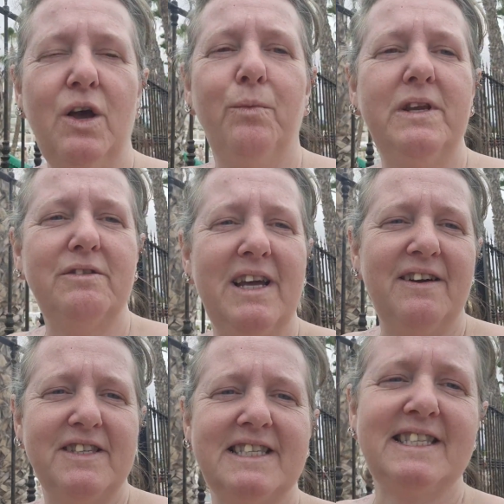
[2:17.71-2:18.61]
we don't
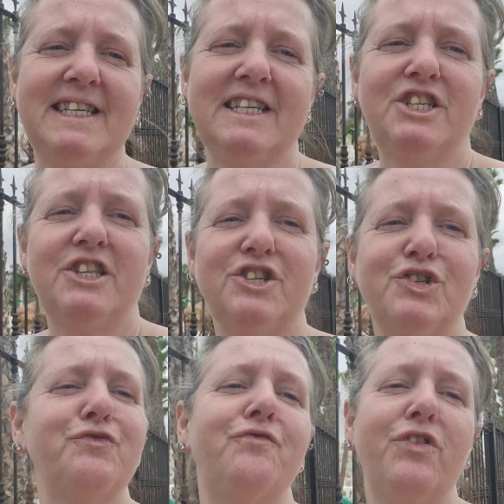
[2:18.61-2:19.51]
have to stick to
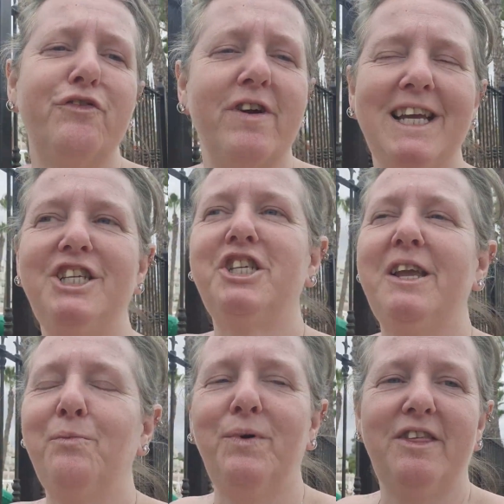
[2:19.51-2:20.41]
the, the
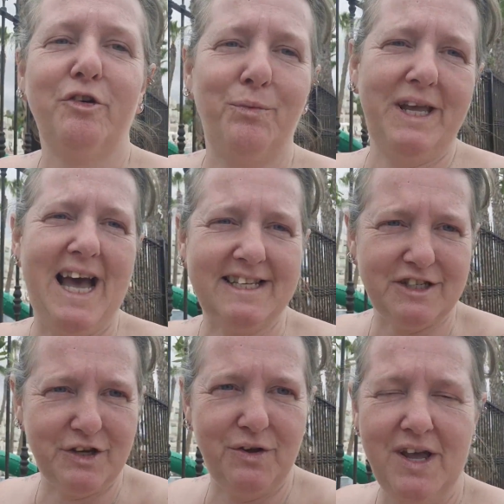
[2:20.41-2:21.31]
regime we thought we had
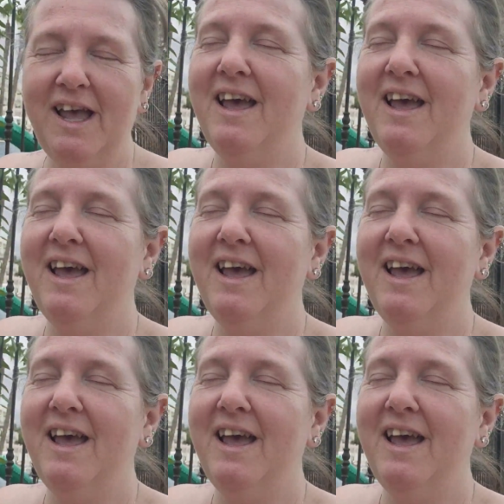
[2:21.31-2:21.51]
to